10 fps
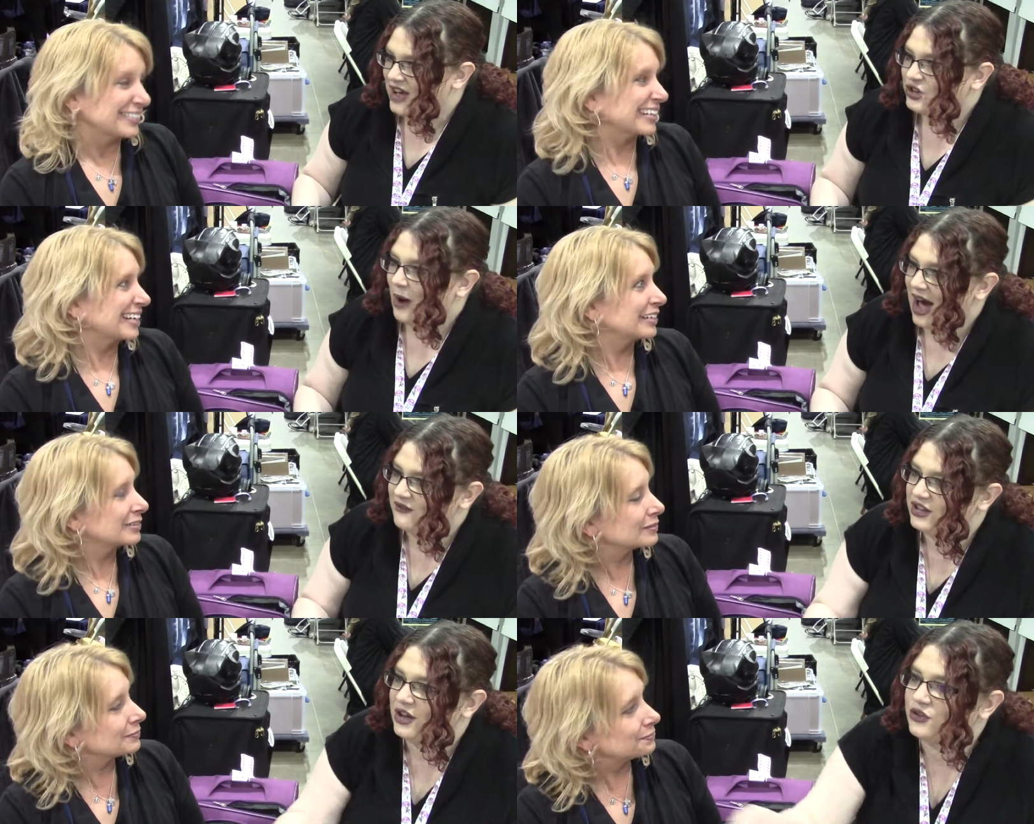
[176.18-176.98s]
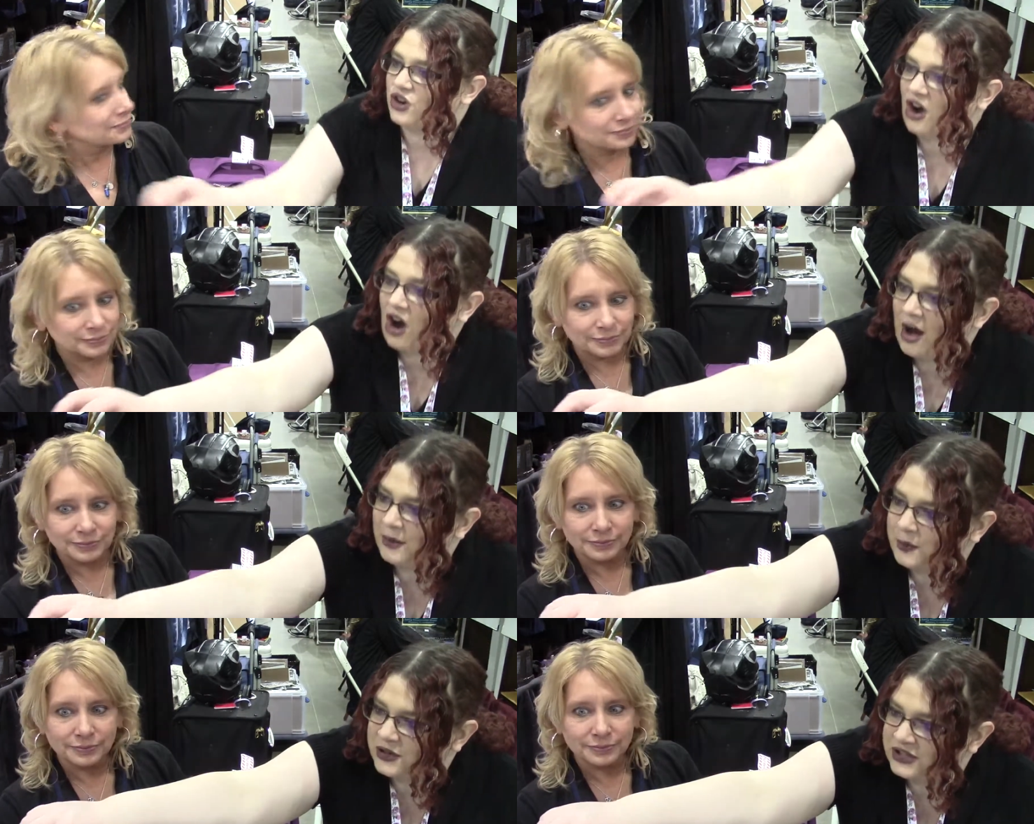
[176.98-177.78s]
Speaker 1: And you have another
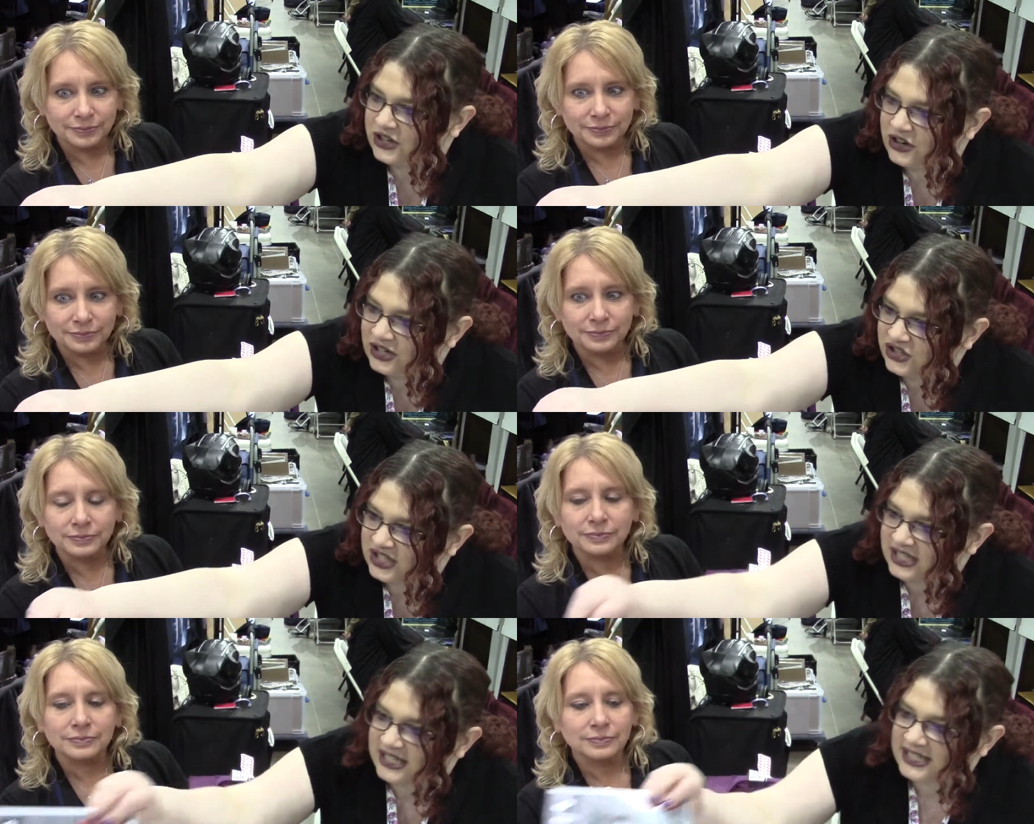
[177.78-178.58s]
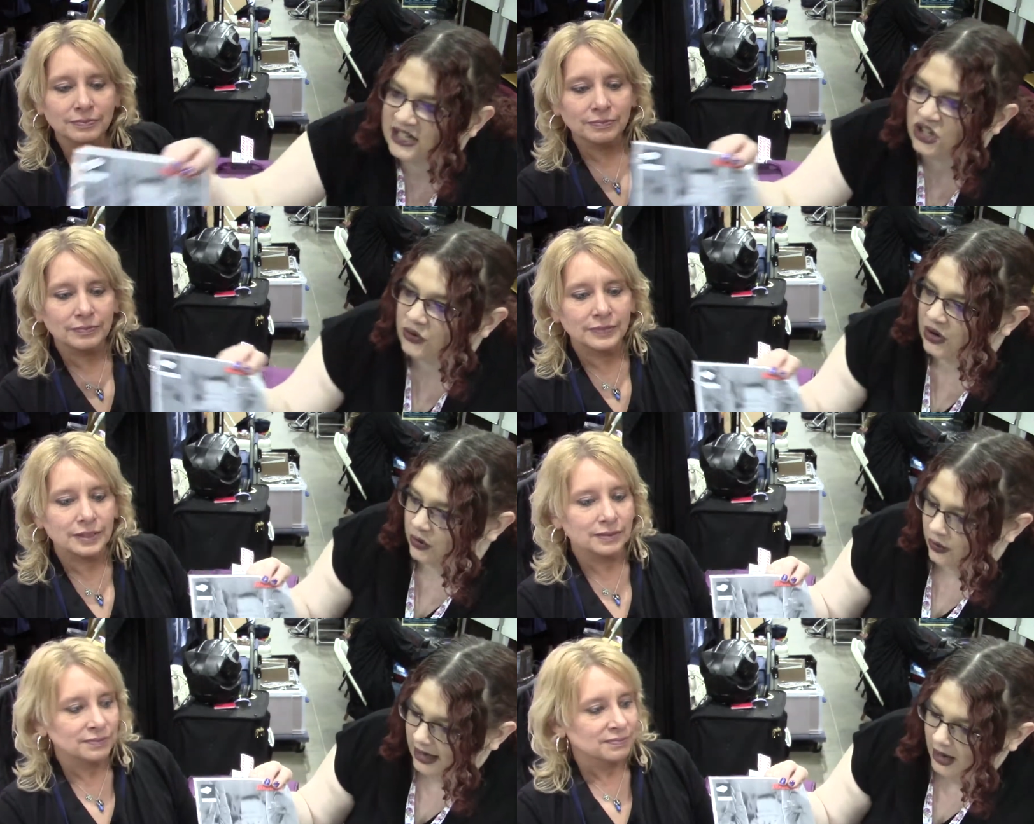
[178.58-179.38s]
comic book series, just to steal it real
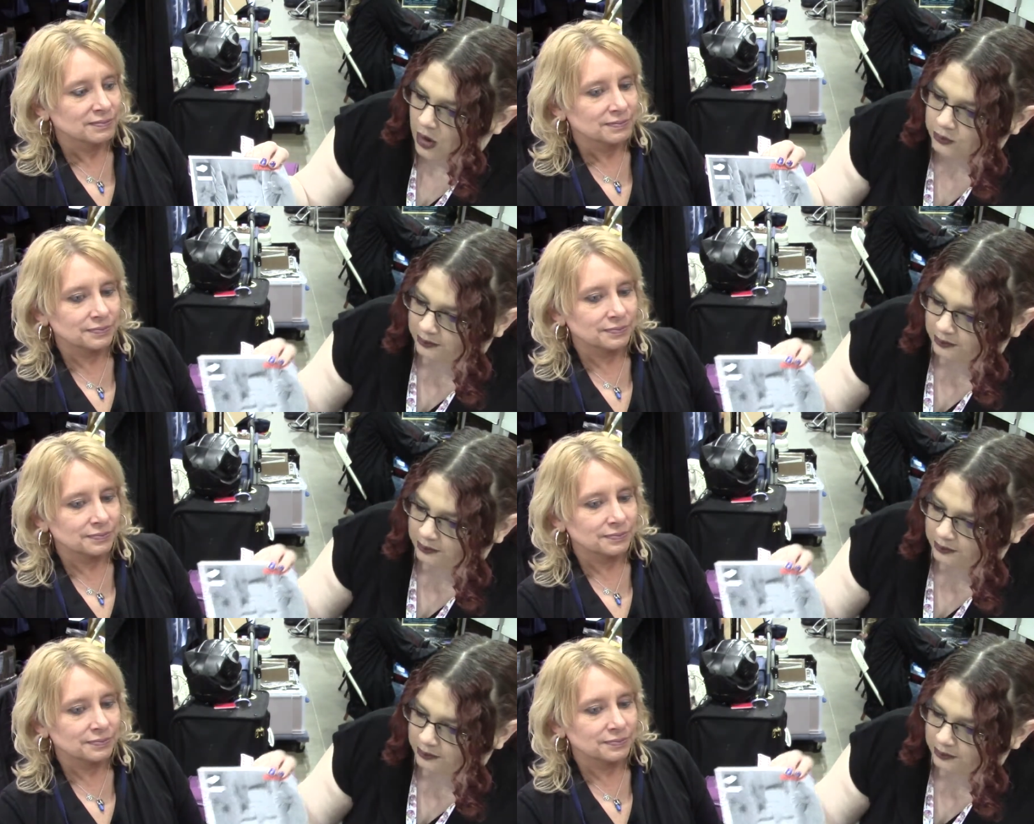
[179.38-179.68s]
quick. Oh,